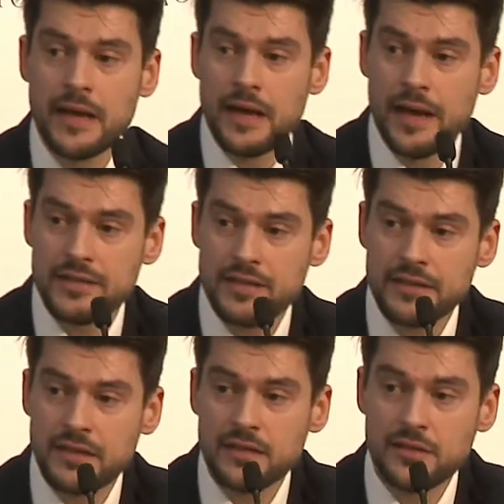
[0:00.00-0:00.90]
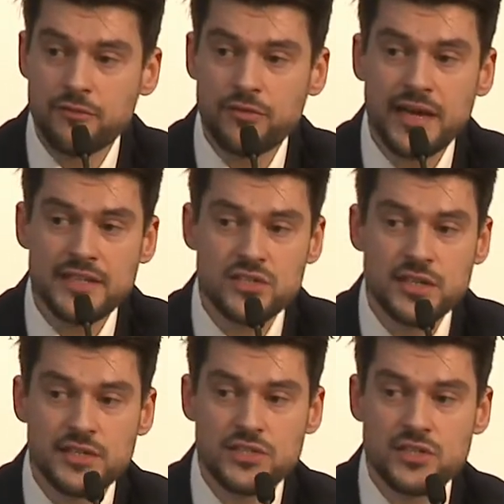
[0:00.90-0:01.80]
And then the threats
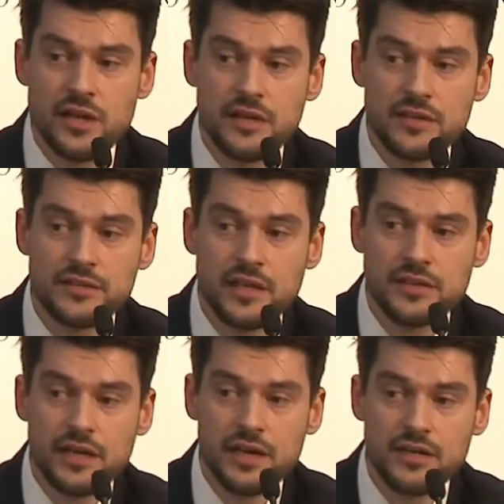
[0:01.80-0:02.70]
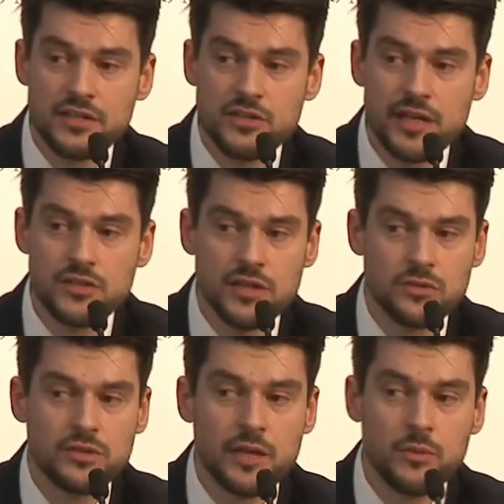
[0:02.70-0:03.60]
is they are radiating to
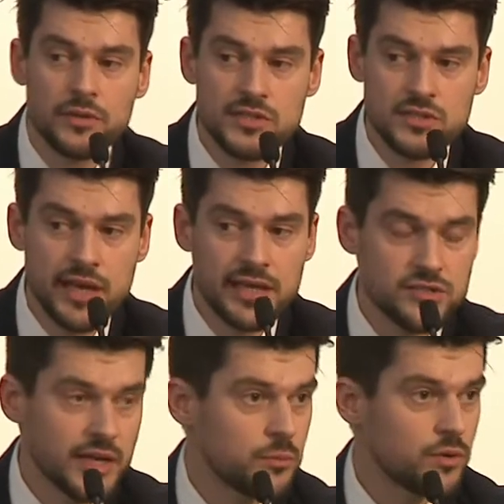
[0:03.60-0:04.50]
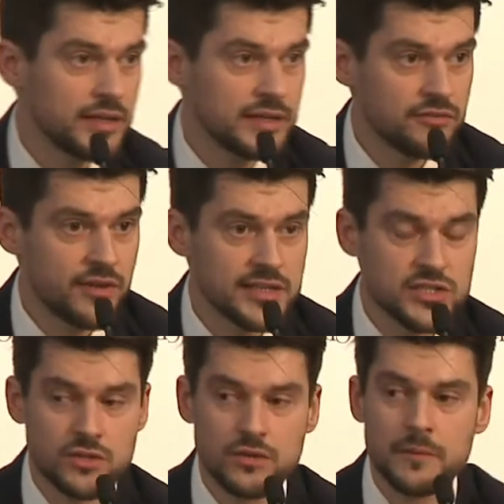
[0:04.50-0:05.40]
neighboring states like Burkina
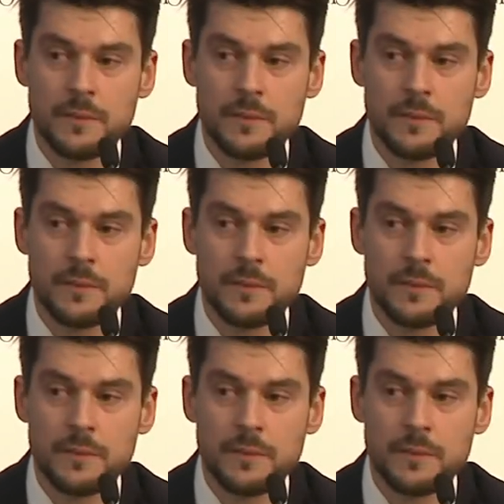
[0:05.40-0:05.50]
Faso,